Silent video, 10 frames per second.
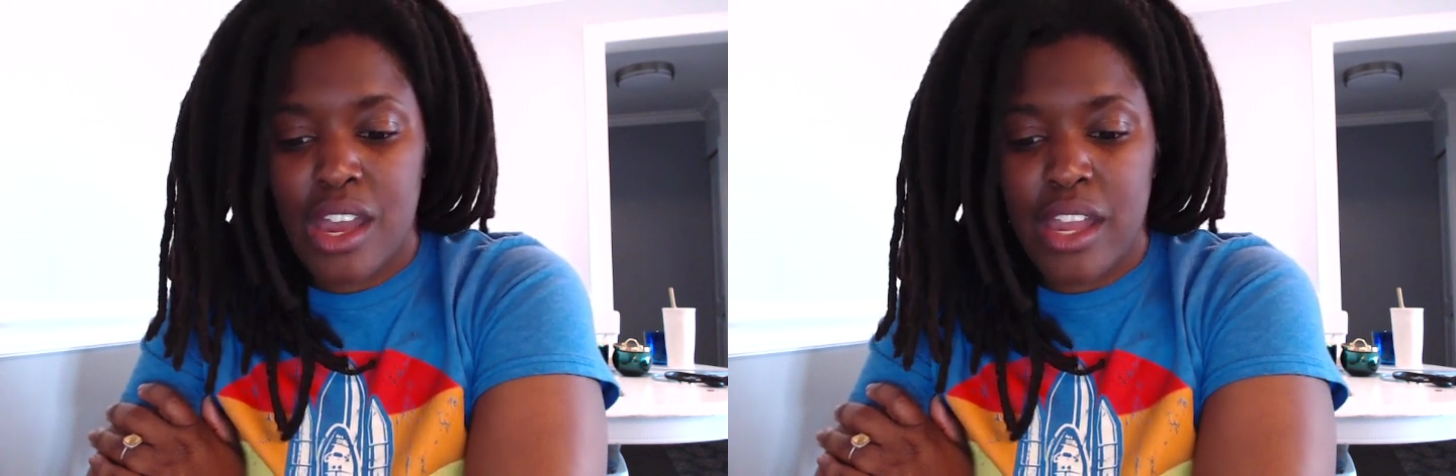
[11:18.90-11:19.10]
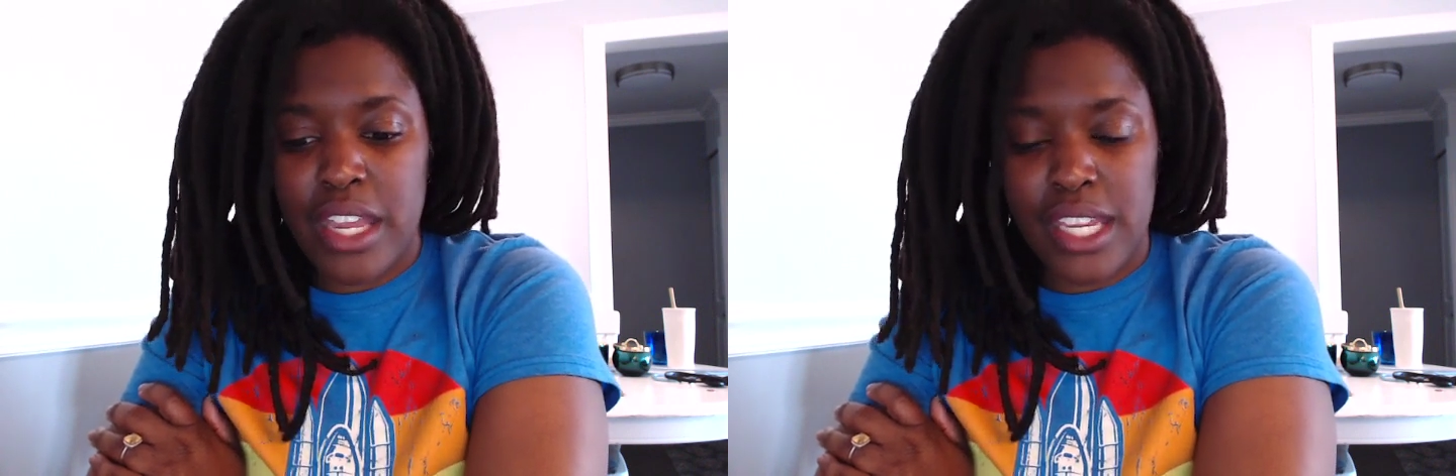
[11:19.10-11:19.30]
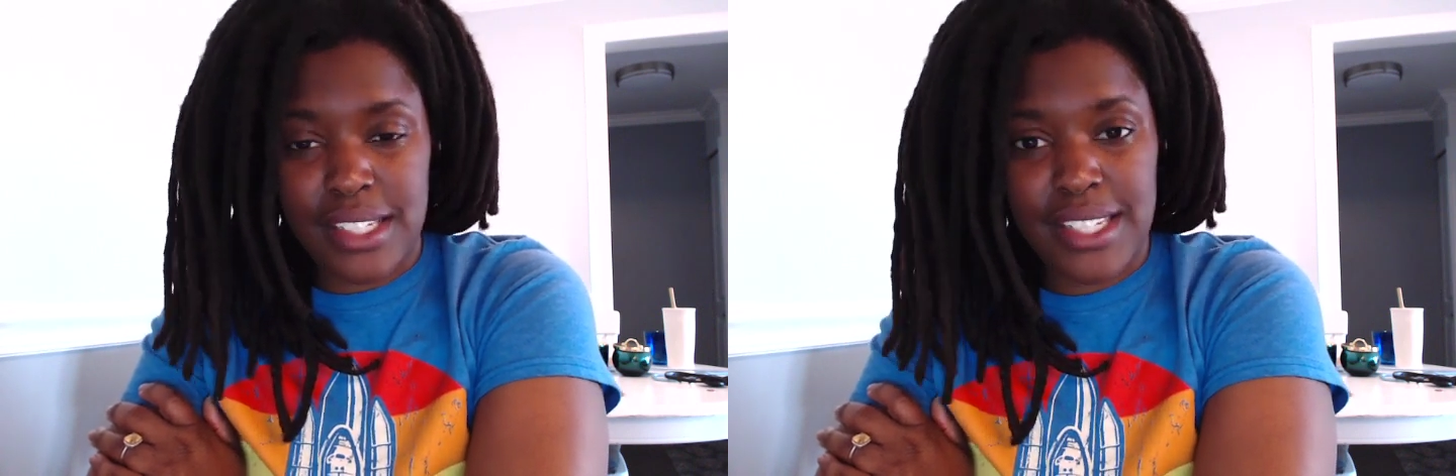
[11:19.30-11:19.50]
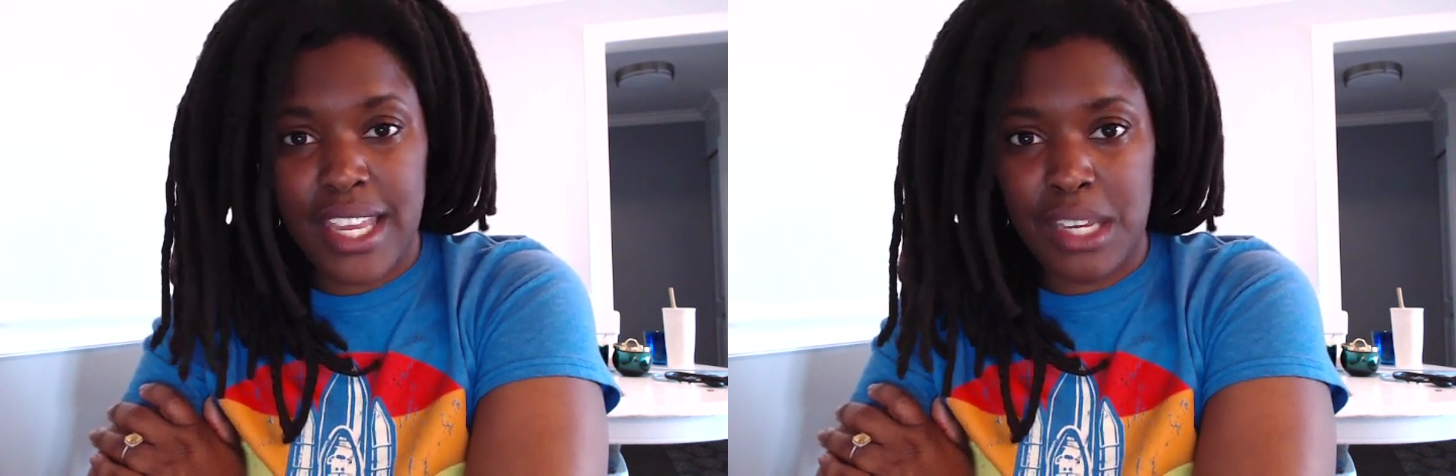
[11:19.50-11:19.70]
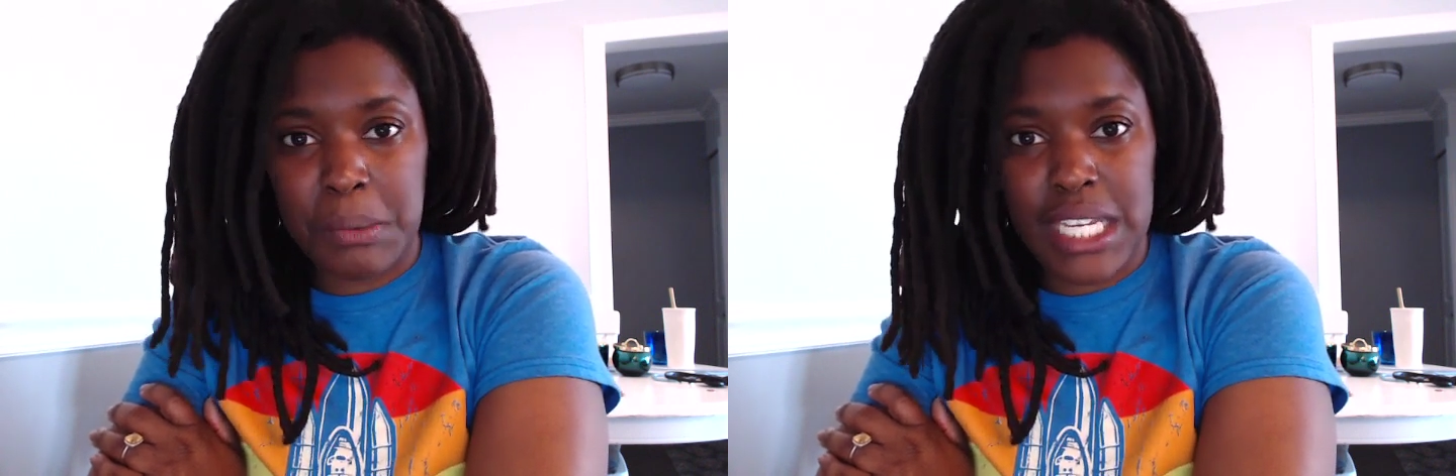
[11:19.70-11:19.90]
and
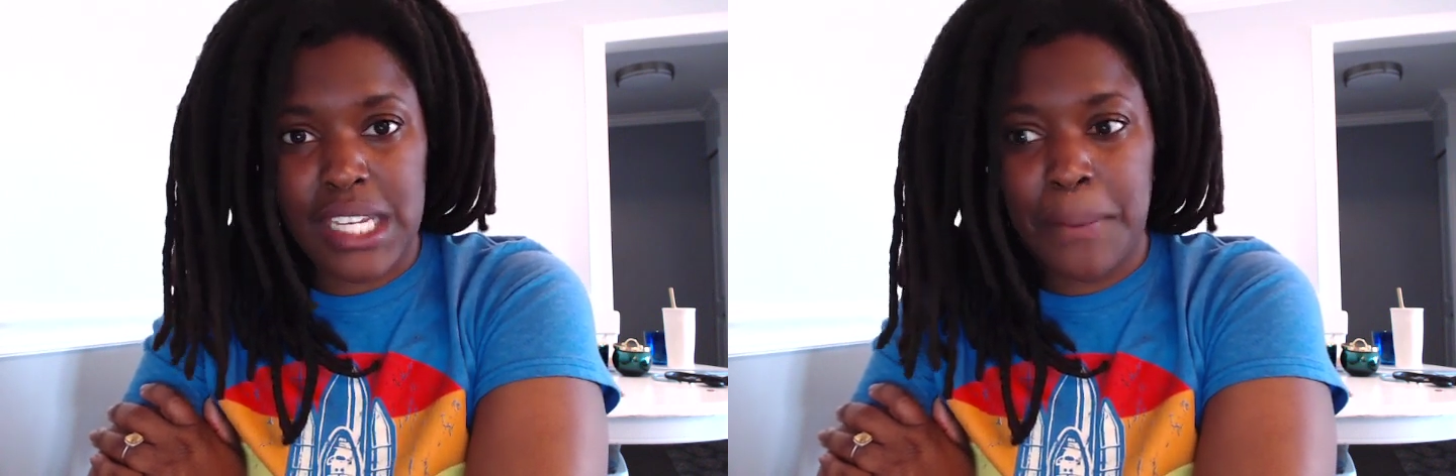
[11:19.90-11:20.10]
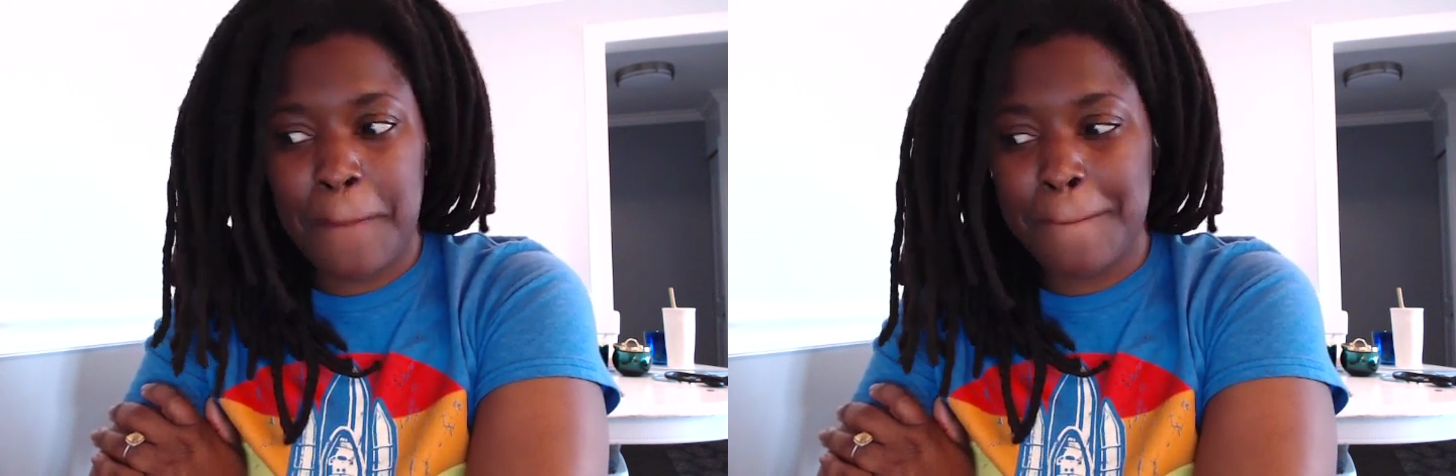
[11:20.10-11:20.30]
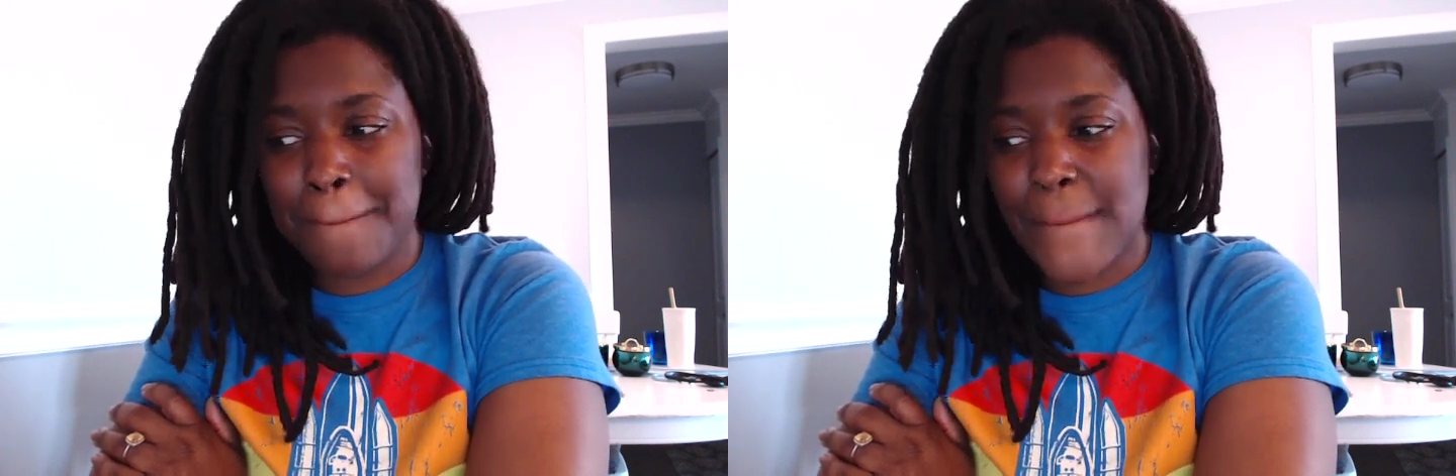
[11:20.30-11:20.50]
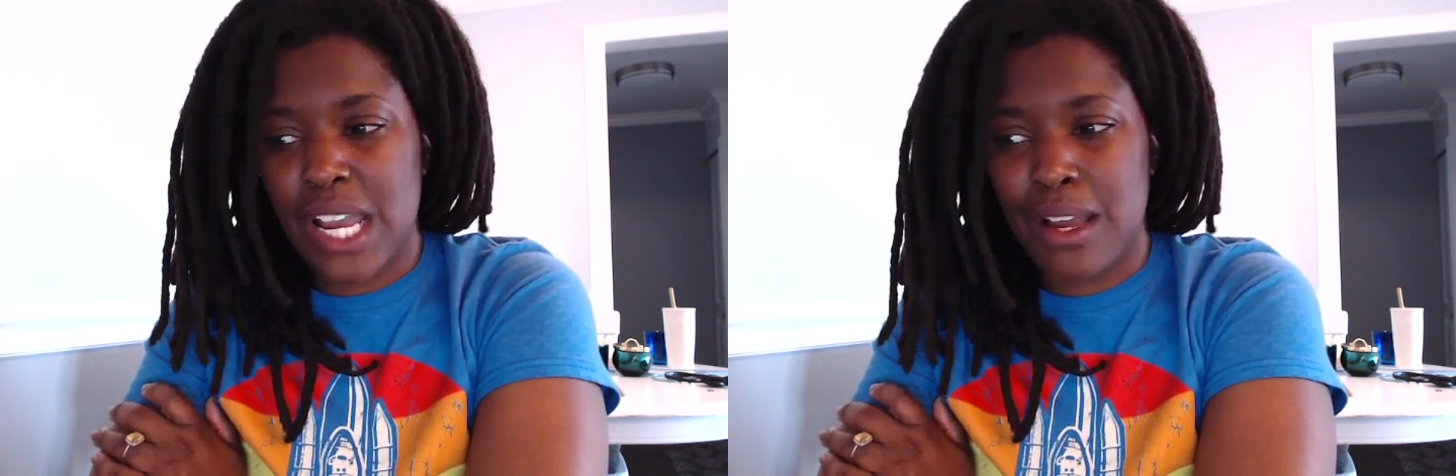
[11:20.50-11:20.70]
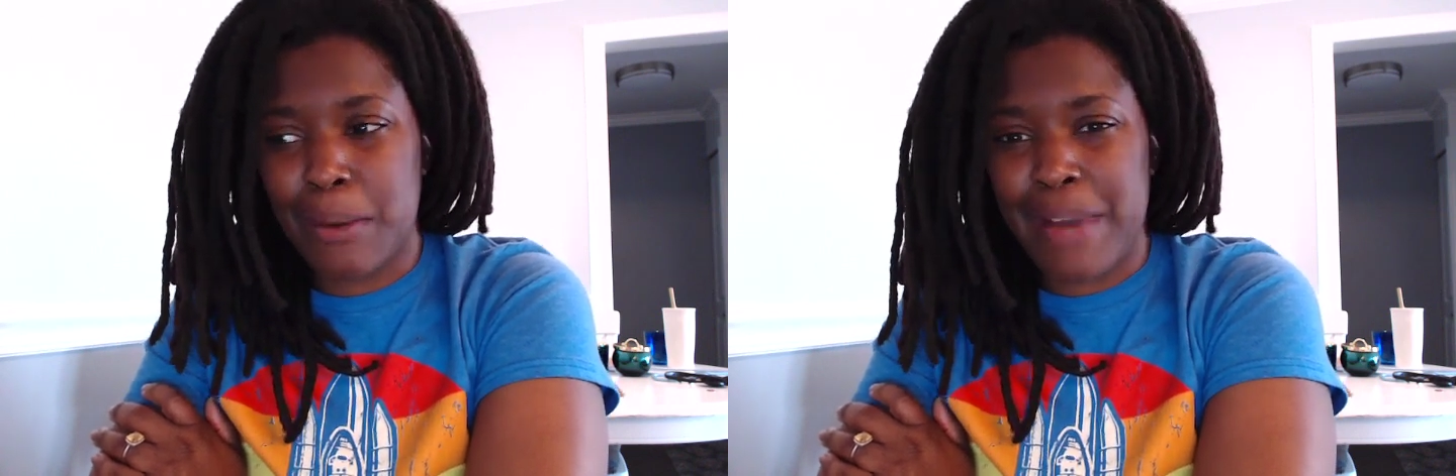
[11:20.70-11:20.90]
Tammy.
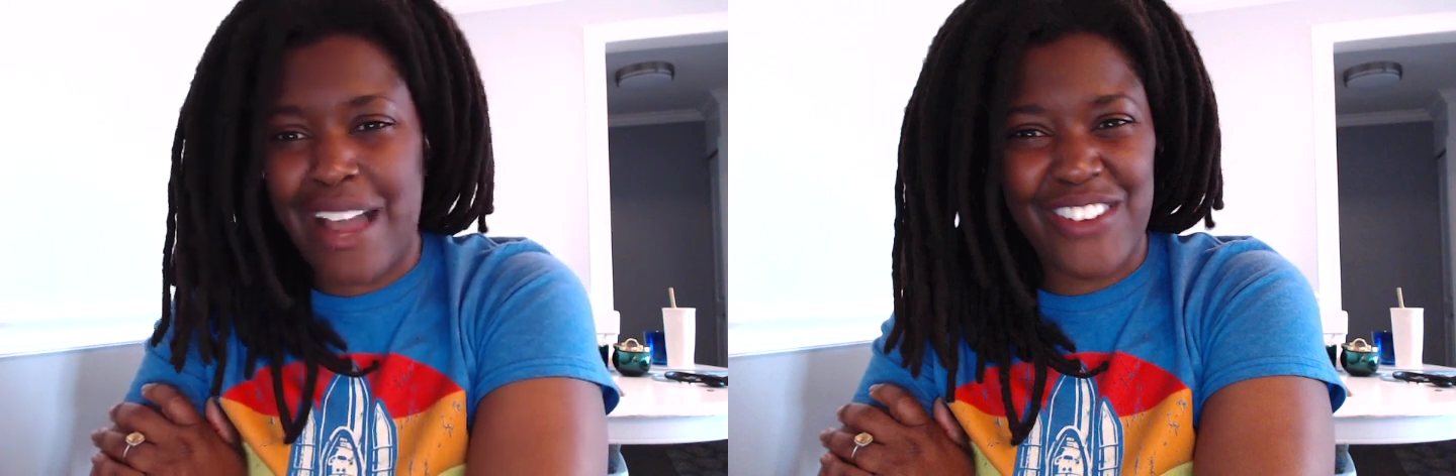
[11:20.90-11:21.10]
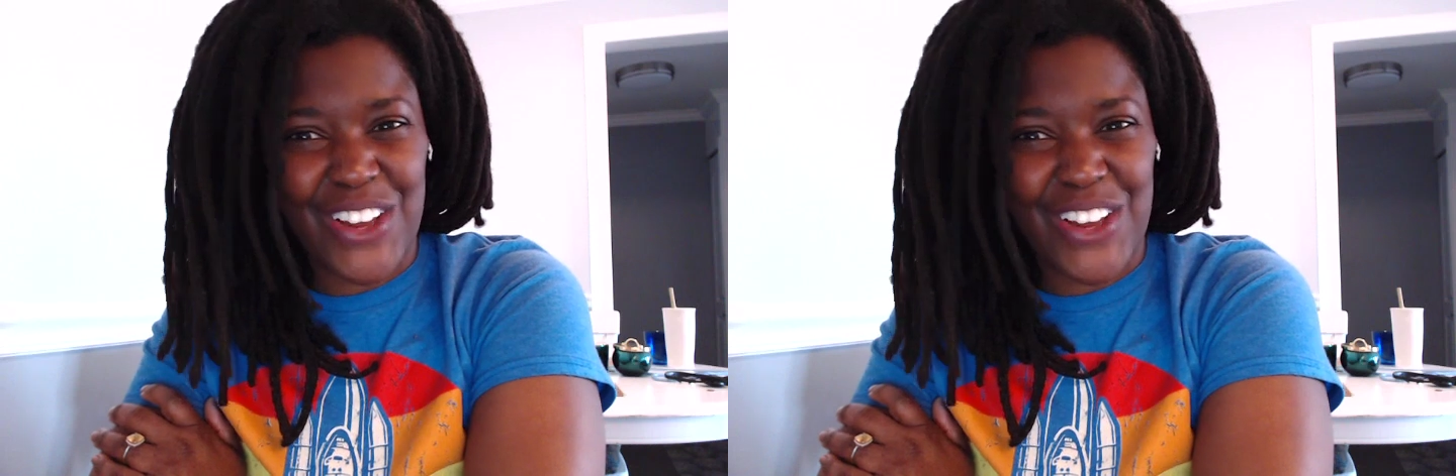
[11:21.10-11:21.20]
I've